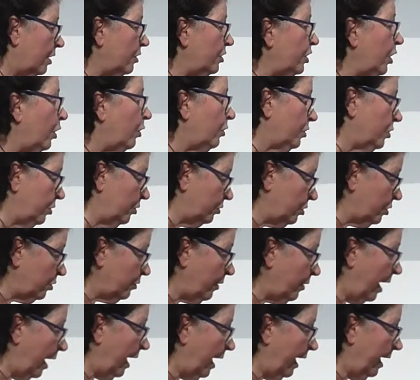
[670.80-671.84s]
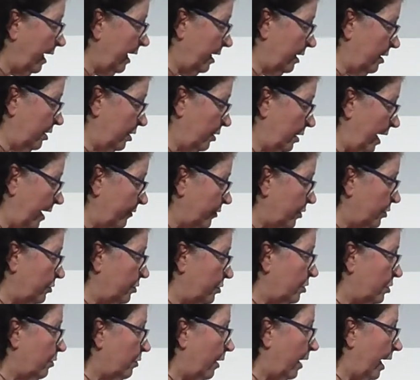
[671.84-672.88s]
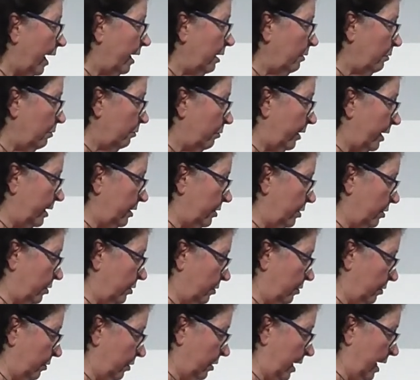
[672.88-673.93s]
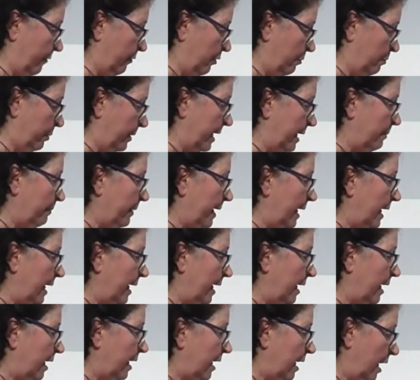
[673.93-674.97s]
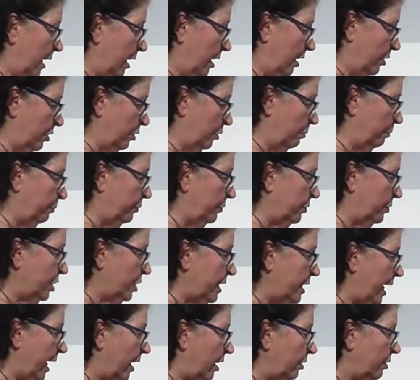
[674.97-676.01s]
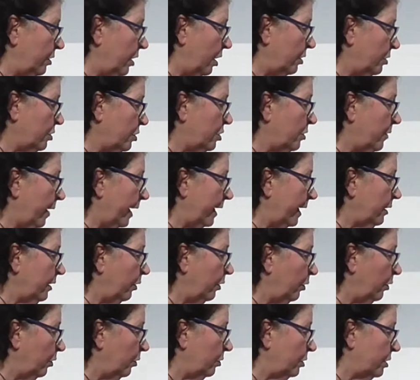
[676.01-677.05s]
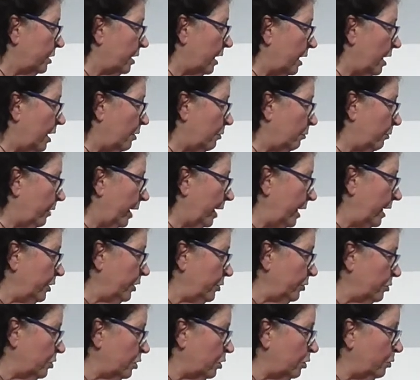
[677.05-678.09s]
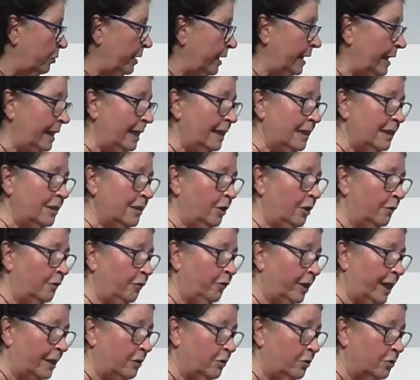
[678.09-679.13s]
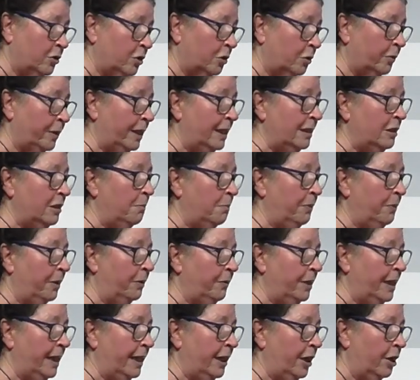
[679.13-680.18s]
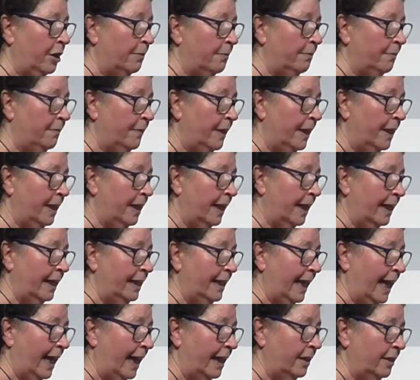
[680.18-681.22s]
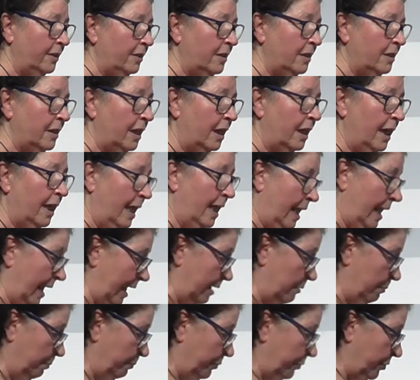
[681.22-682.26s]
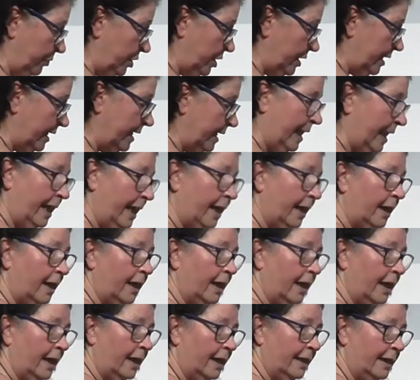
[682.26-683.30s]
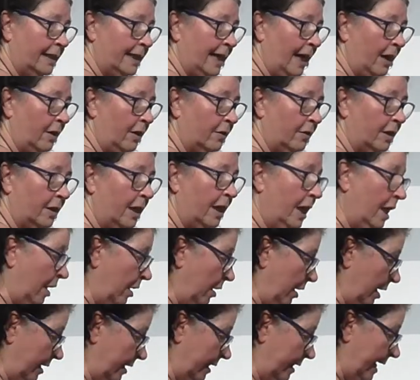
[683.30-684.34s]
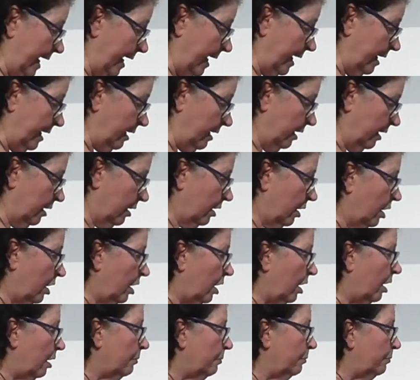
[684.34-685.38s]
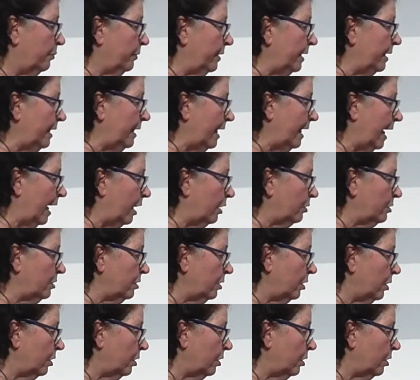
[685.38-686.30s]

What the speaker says: No, you have to try when you have a big belly, you push down, try and hold. While you squeeze, don't forget to squeeze the perineum and the anus and push the air down. Then breathe out